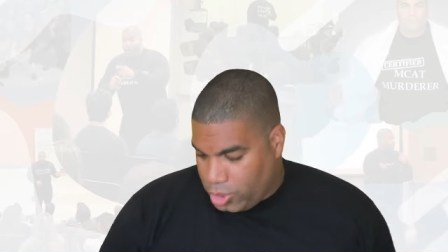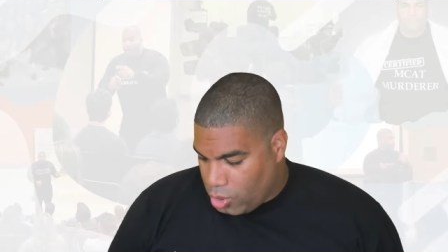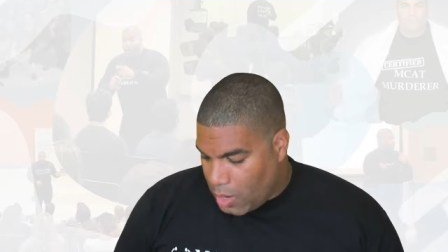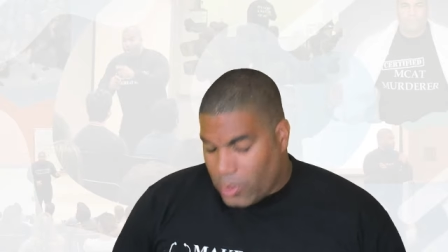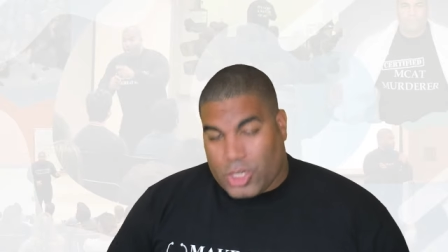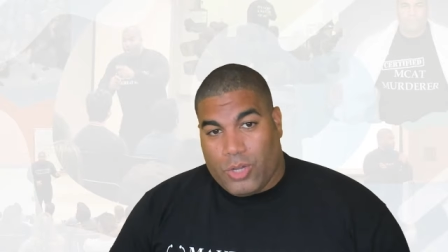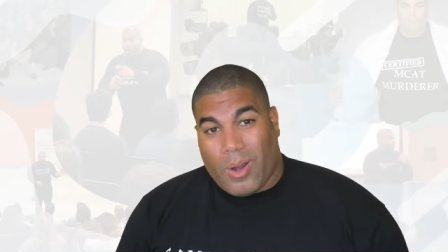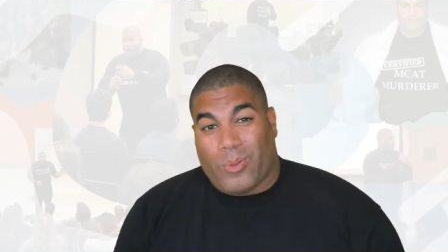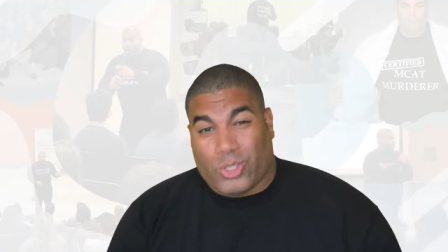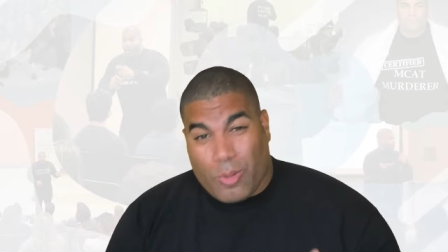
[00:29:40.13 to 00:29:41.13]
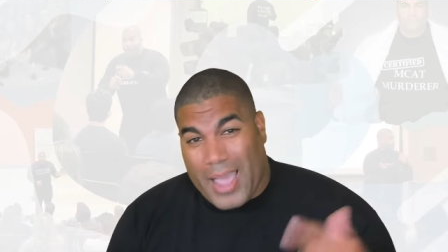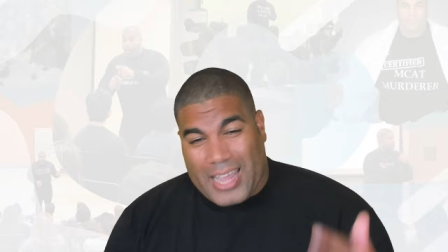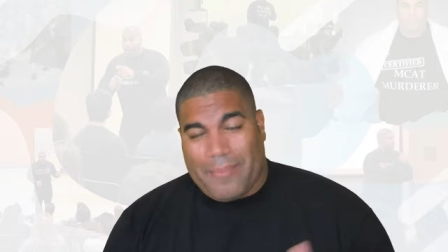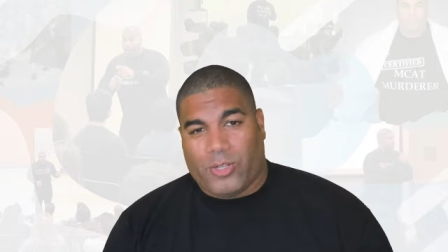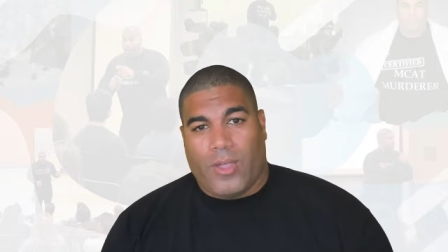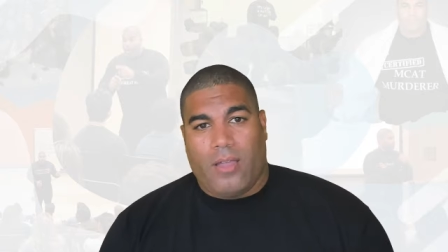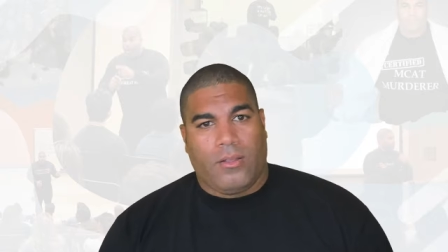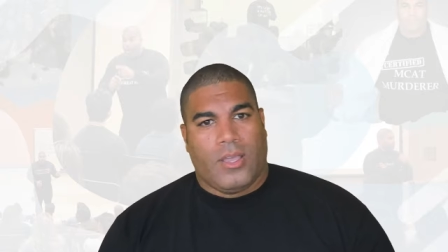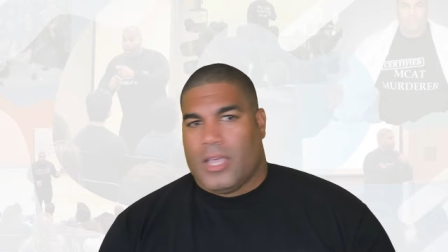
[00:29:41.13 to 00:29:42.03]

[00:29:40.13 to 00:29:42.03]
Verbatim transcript: you know what I want to do when I want to turn my academics around?